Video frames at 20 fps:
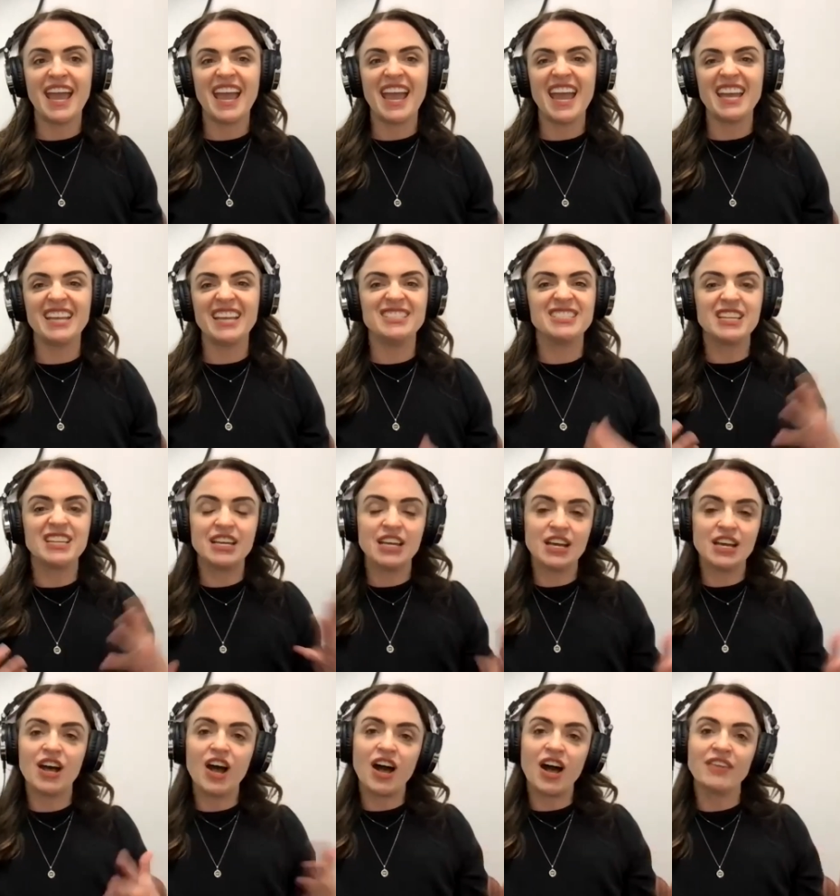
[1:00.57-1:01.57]
And
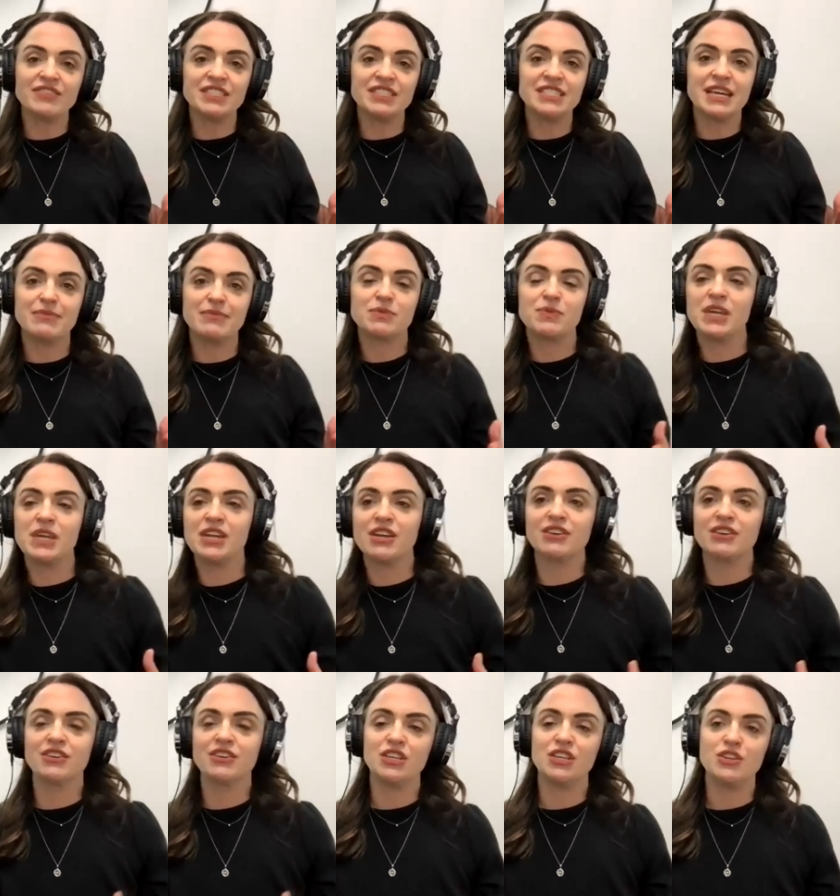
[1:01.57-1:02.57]
oftentimes we
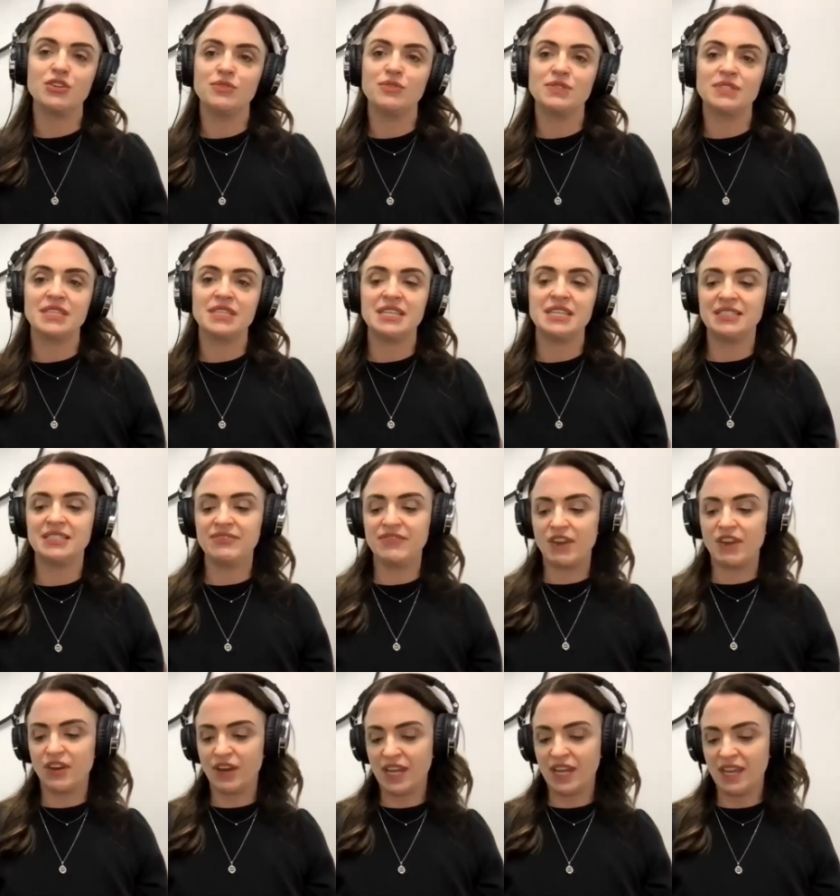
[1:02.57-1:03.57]
hear use these
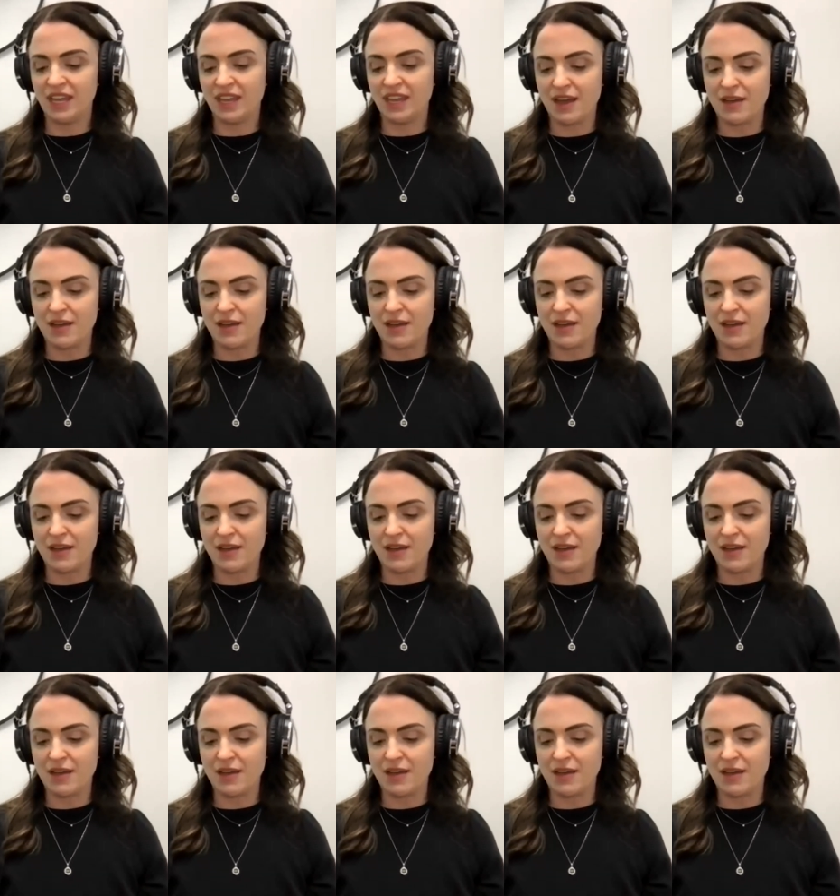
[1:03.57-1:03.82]
very